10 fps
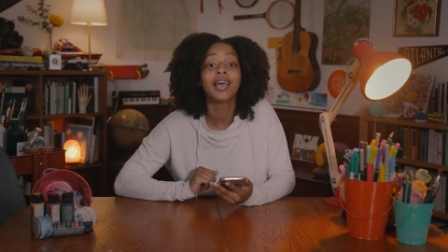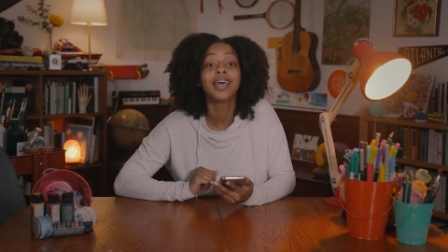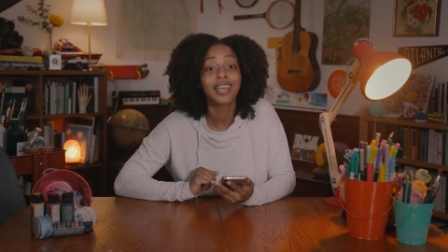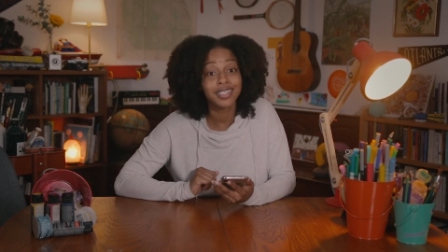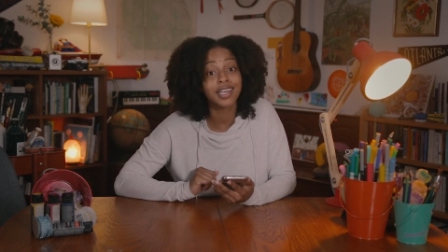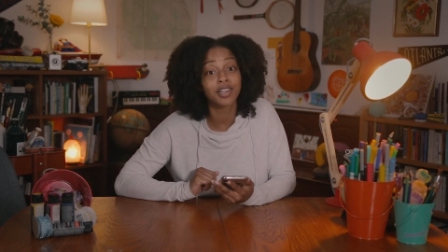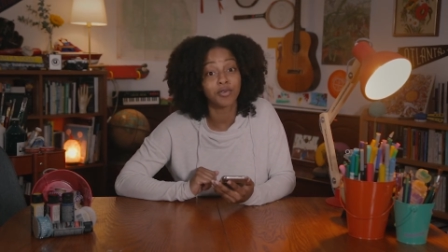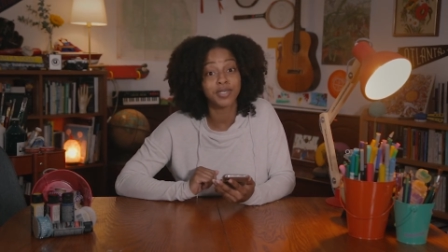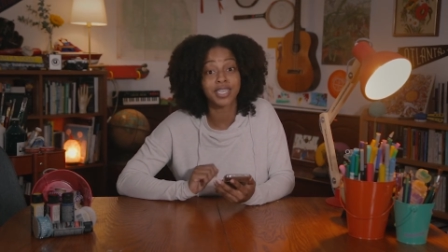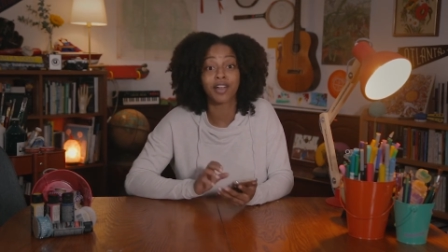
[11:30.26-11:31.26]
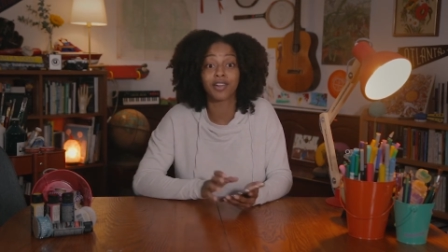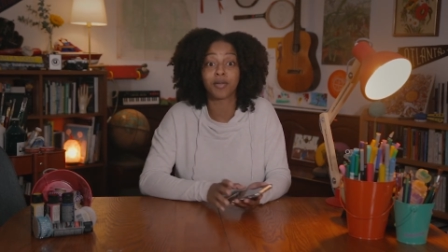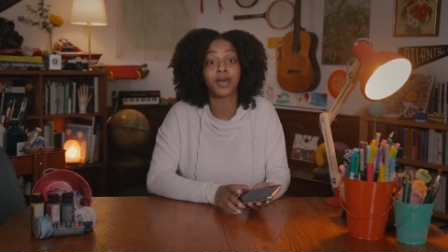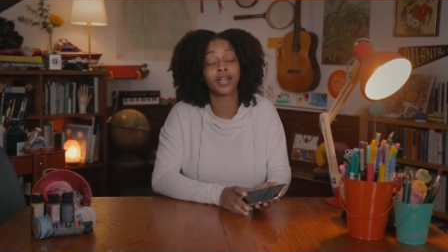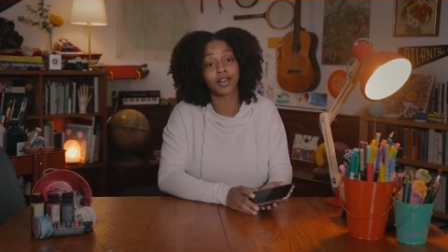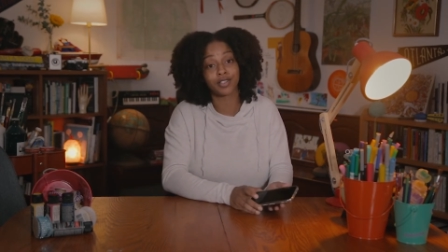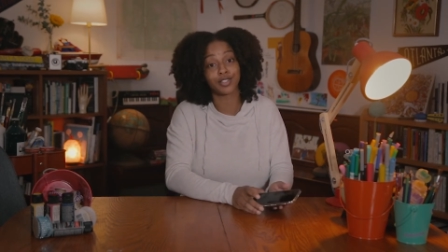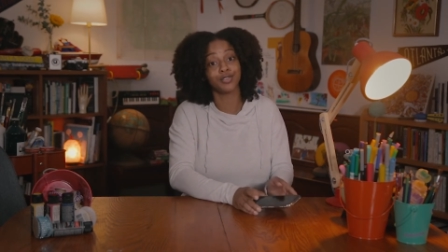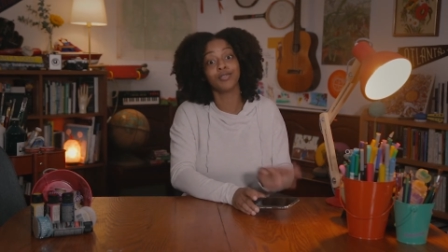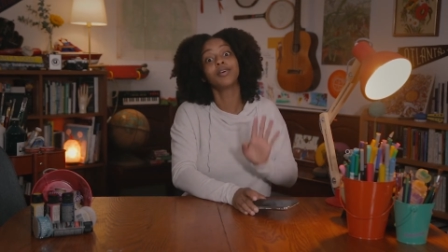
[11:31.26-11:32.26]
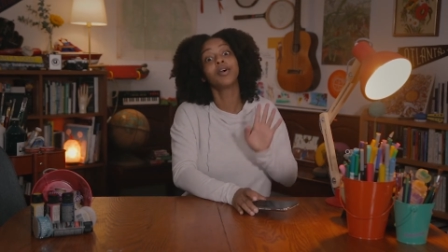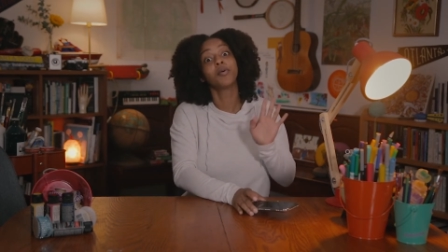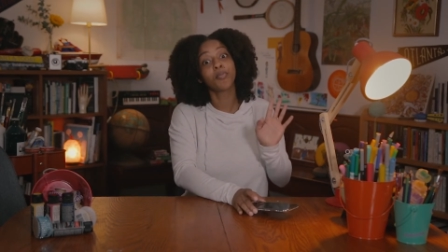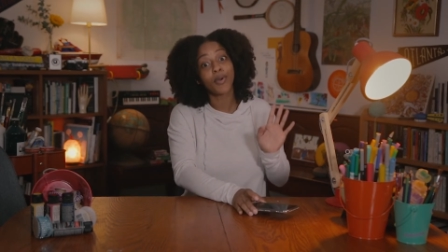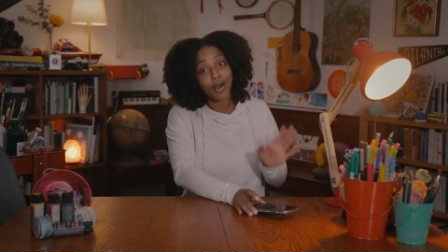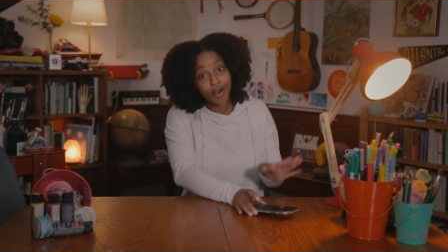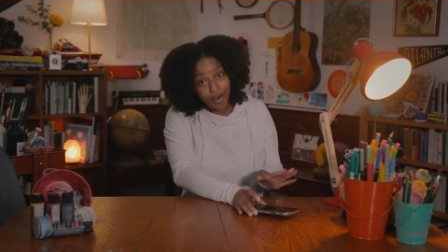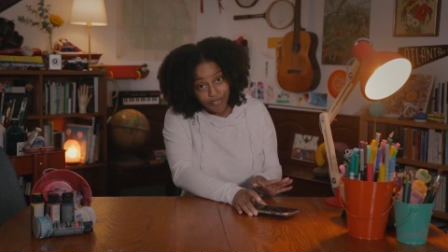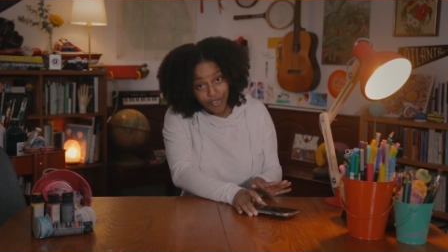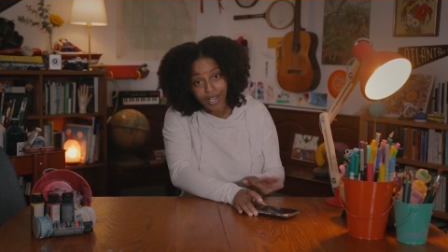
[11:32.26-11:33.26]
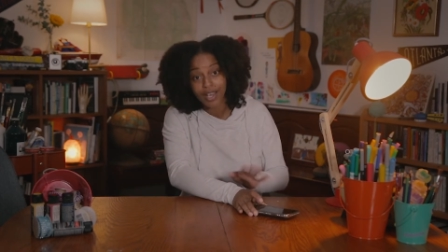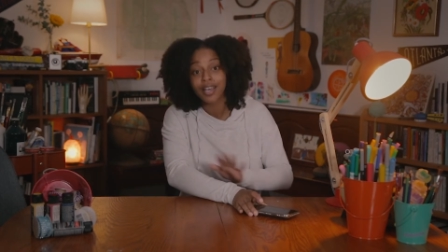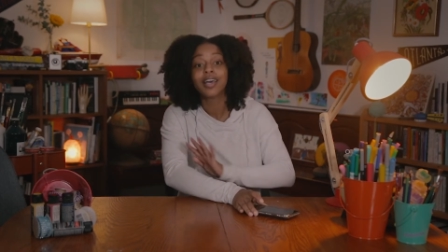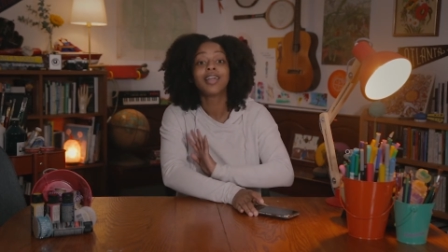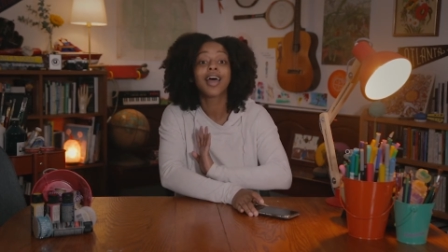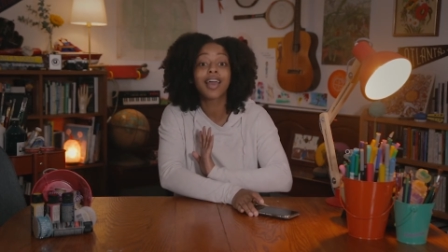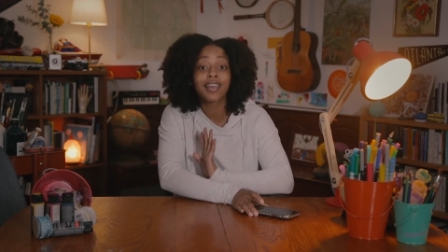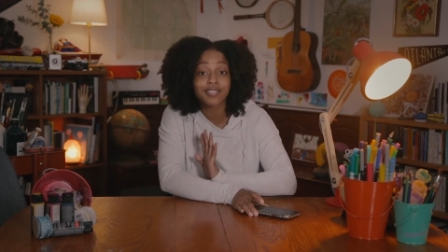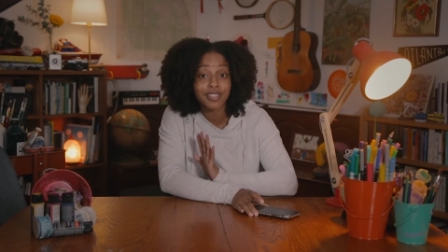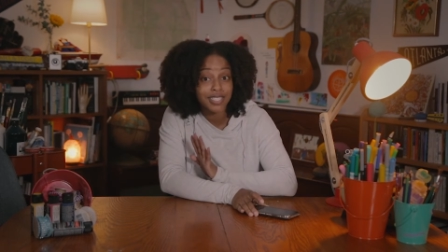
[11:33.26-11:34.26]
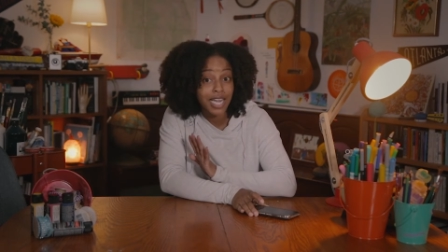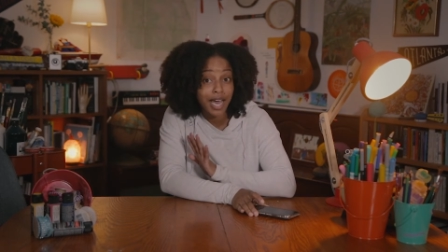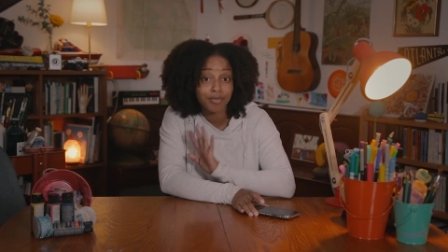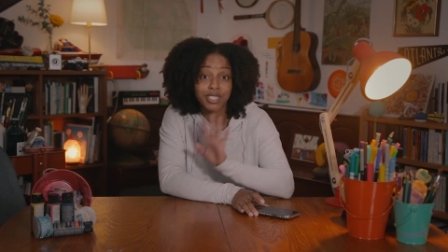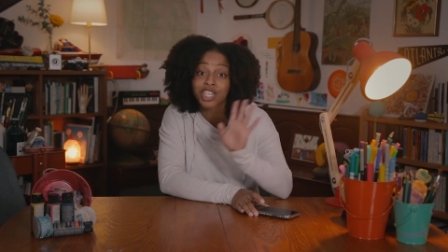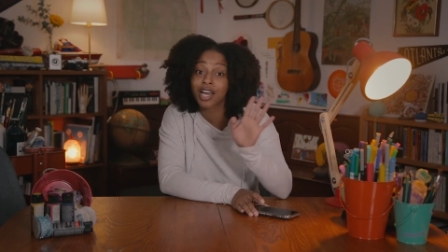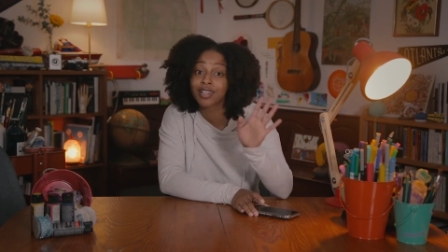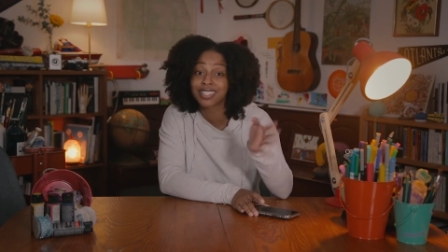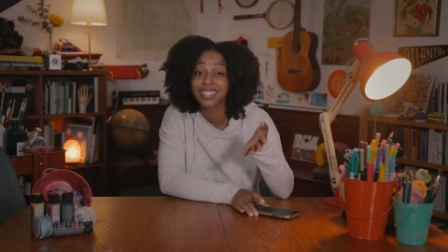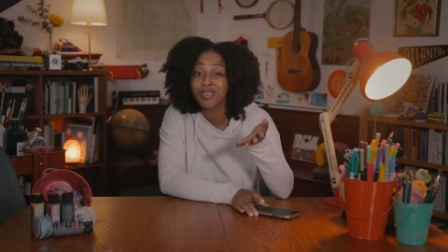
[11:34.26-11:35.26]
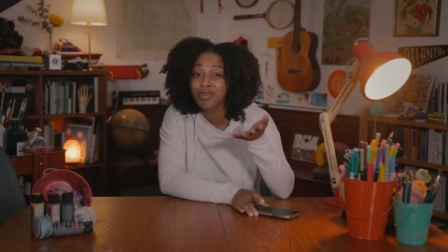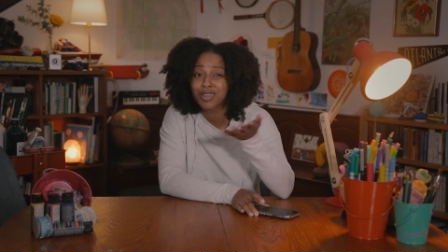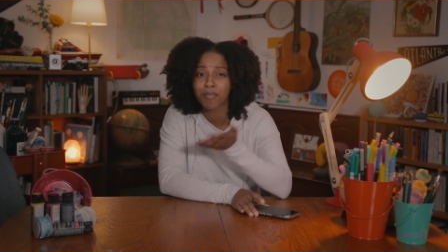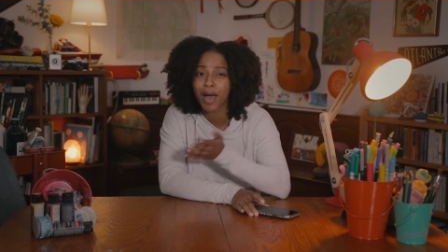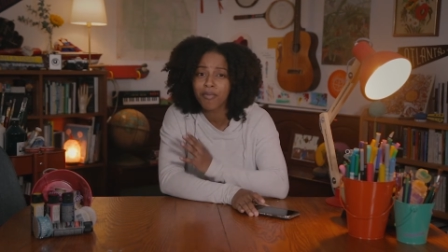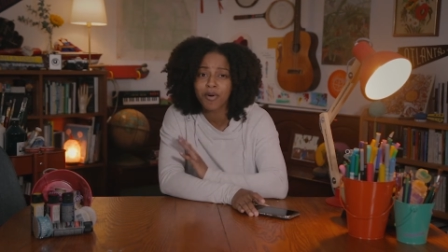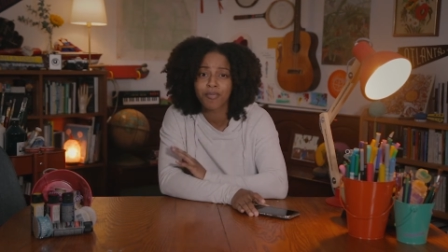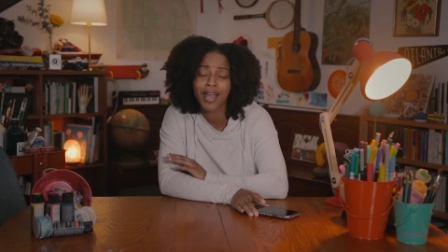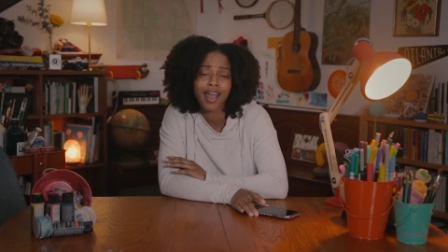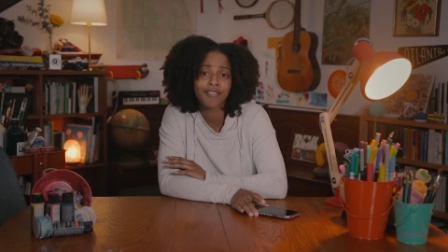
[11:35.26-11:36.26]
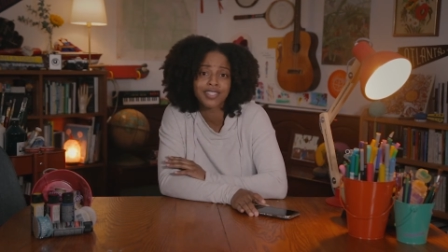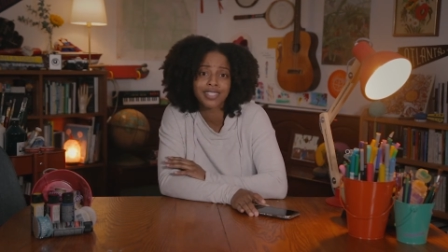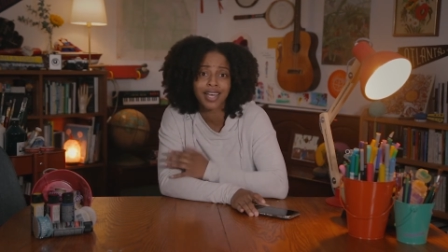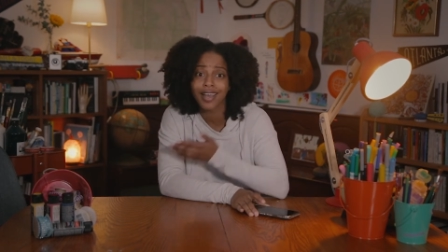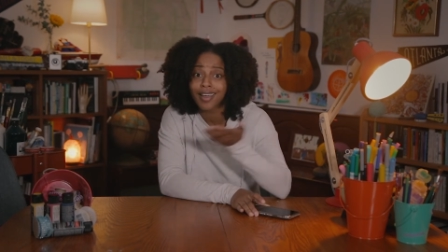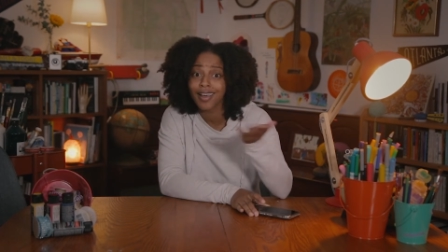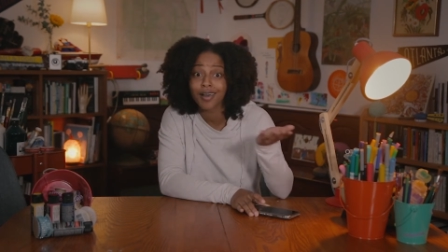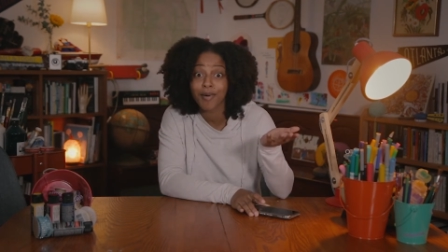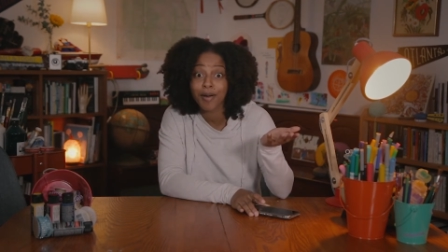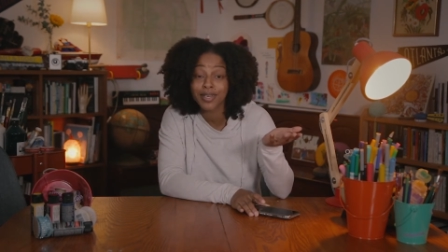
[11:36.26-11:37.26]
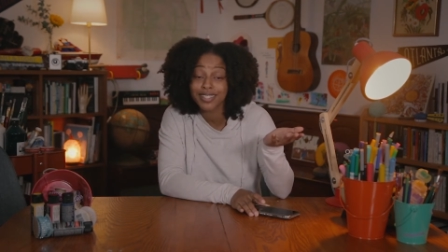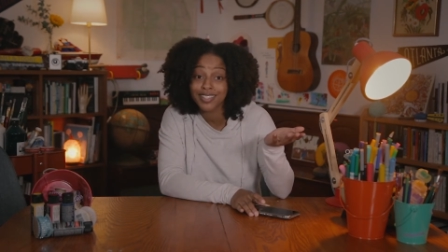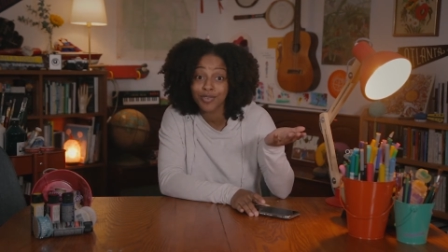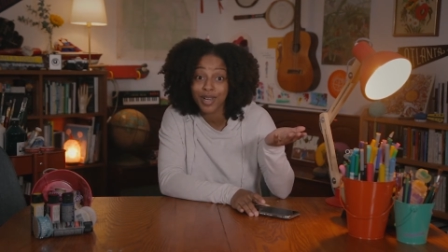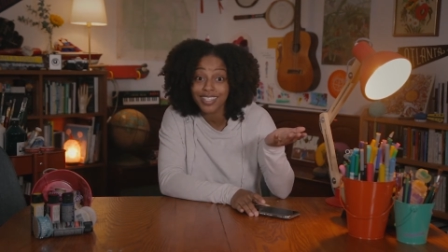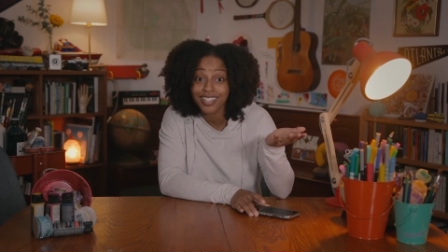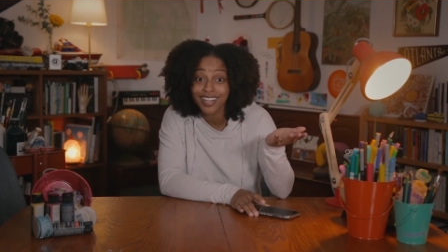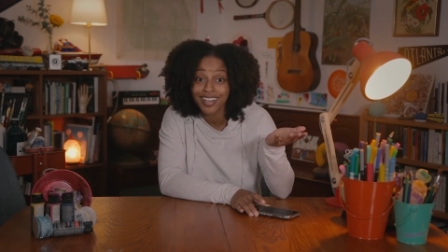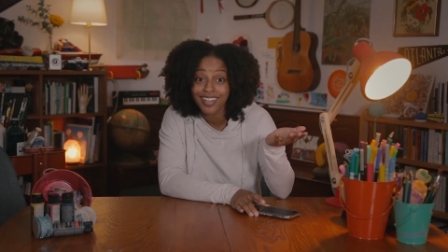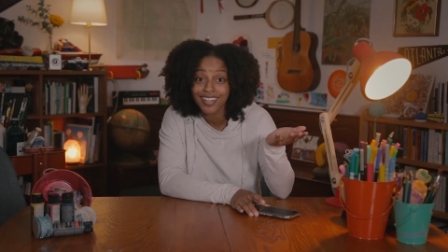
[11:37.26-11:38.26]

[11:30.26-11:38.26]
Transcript: He said he'll be down in a minute or two. Perfect. That gives us time to check to see what the Bible might have to say about my situation.